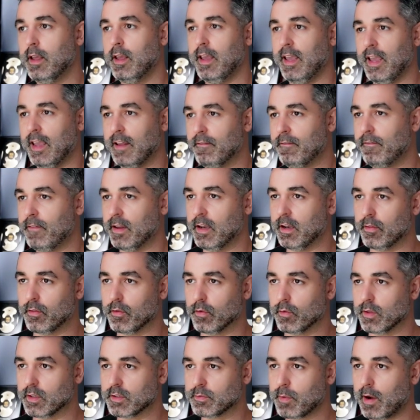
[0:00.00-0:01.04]
and feed it through
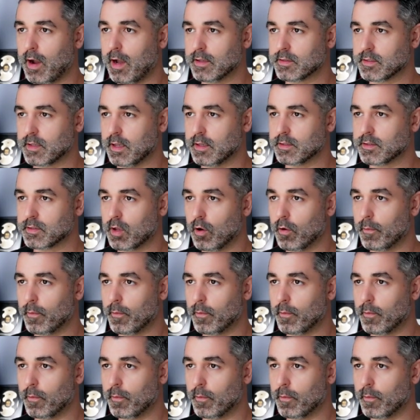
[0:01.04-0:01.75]
this process. So